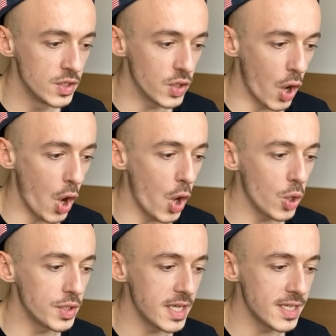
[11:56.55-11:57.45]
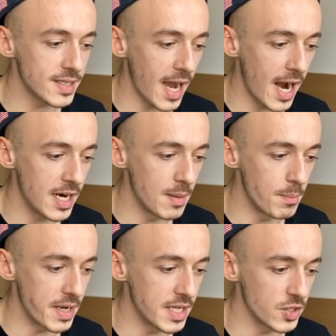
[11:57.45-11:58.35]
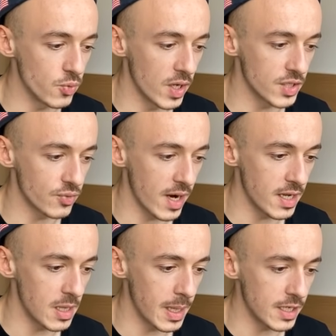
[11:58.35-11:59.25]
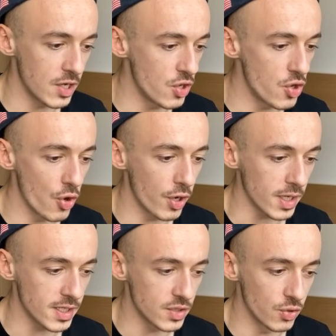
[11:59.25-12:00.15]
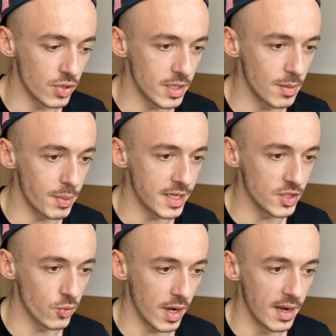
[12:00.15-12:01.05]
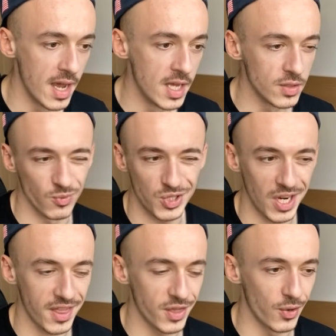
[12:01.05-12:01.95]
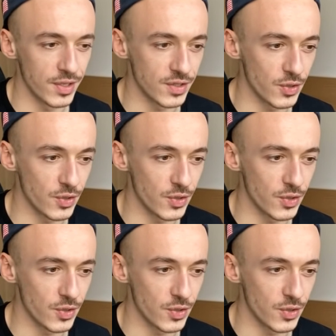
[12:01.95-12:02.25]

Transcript: So all these are the biggest ones right here. Like the New York is not really the biggest one, which I thought